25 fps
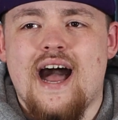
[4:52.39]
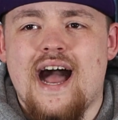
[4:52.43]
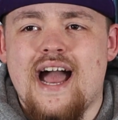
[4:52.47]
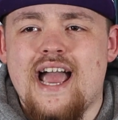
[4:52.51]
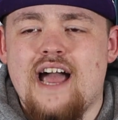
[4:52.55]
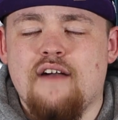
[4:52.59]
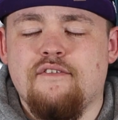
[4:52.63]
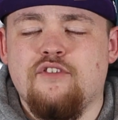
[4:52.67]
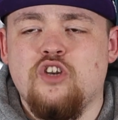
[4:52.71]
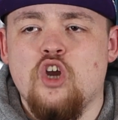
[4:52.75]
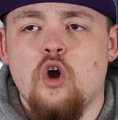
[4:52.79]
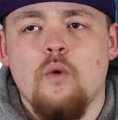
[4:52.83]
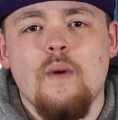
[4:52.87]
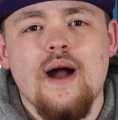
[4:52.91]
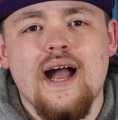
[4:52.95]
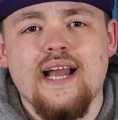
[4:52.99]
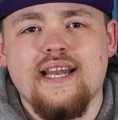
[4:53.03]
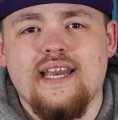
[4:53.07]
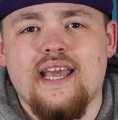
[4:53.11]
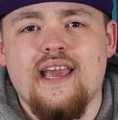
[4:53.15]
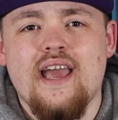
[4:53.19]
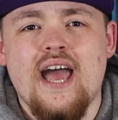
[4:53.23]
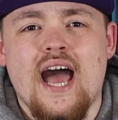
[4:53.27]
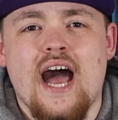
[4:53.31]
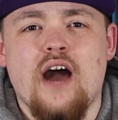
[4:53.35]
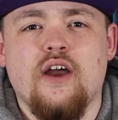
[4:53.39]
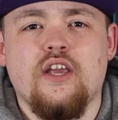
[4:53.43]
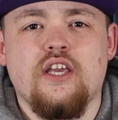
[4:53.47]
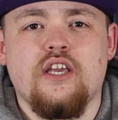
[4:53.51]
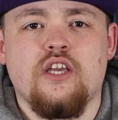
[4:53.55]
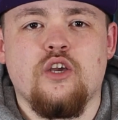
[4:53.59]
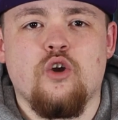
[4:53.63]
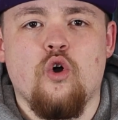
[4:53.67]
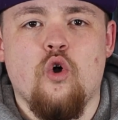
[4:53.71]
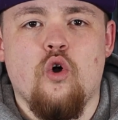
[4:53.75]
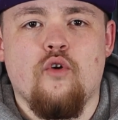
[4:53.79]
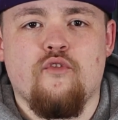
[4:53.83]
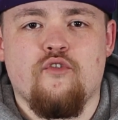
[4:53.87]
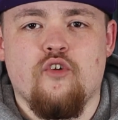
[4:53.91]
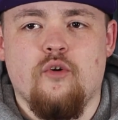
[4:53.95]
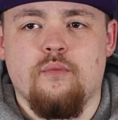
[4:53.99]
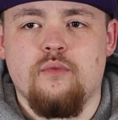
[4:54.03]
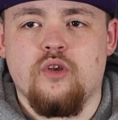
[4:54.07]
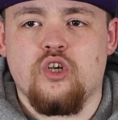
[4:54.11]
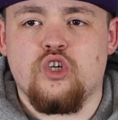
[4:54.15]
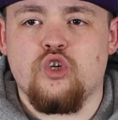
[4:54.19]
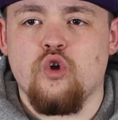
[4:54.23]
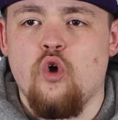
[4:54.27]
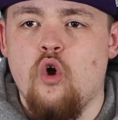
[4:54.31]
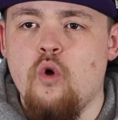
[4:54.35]
I have no idea how you can go
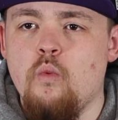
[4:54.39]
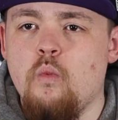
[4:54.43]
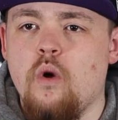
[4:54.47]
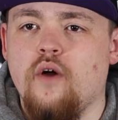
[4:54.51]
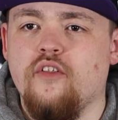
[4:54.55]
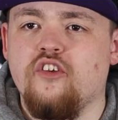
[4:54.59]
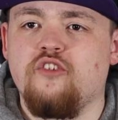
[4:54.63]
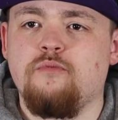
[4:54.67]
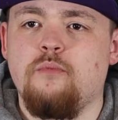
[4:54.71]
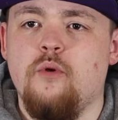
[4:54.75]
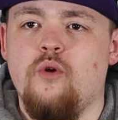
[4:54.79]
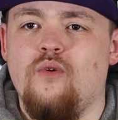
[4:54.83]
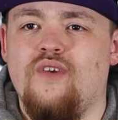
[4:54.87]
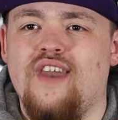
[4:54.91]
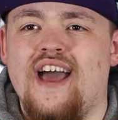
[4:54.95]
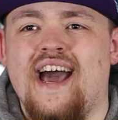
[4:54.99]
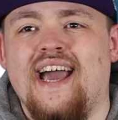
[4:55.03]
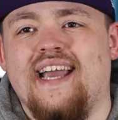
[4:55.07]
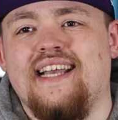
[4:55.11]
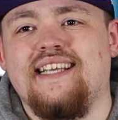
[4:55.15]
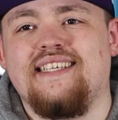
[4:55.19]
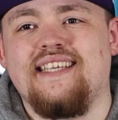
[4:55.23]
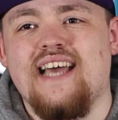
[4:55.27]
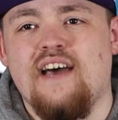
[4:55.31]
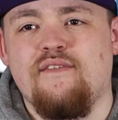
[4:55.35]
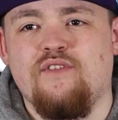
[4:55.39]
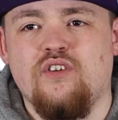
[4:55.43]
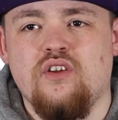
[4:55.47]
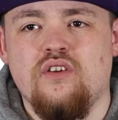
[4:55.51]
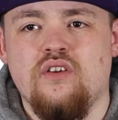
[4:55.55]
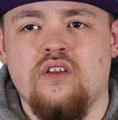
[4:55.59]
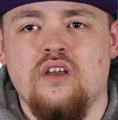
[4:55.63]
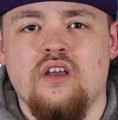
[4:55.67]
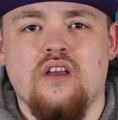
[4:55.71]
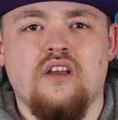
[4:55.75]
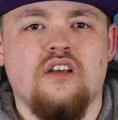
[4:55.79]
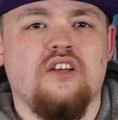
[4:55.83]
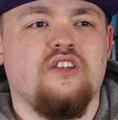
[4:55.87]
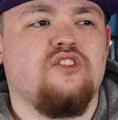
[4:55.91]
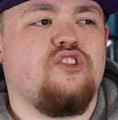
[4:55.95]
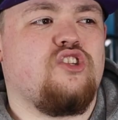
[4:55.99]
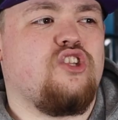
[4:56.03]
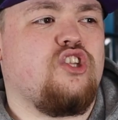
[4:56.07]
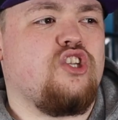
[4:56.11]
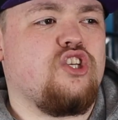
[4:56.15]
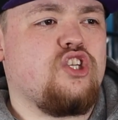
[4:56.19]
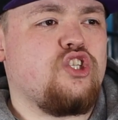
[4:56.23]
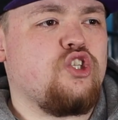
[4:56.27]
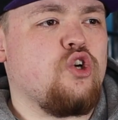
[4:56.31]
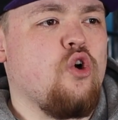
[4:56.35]
from the Sean Wotherspoon ninety-seven
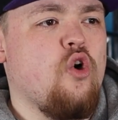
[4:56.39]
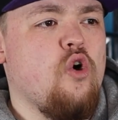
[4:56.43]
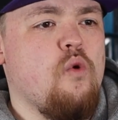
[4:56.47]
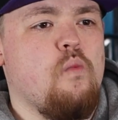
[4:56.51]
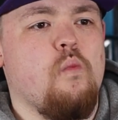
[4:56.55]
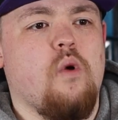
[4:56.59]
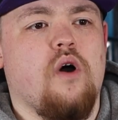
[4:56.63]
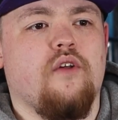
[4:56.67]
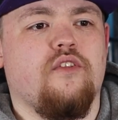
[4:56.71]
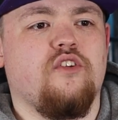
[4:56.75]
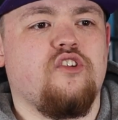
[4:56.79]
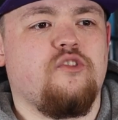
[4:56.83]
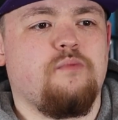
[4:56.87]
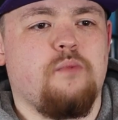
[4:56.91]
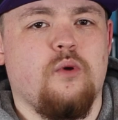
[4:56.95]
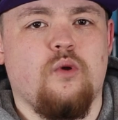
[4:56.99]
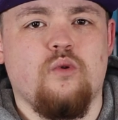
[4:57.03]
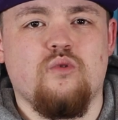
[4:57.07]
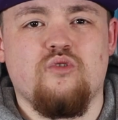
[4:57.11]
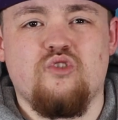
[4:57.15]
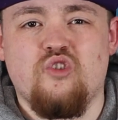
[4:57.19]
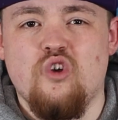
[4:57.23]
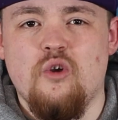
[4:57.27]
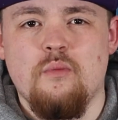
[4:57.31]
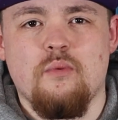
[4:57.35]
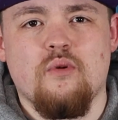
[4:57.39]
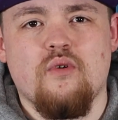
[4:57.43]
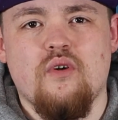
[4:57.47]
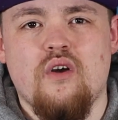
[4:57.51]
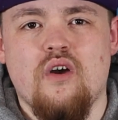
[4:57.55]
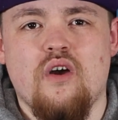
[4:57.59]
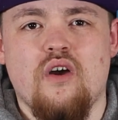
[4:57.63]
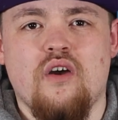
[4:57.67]
to the Sean Wotherspoon Super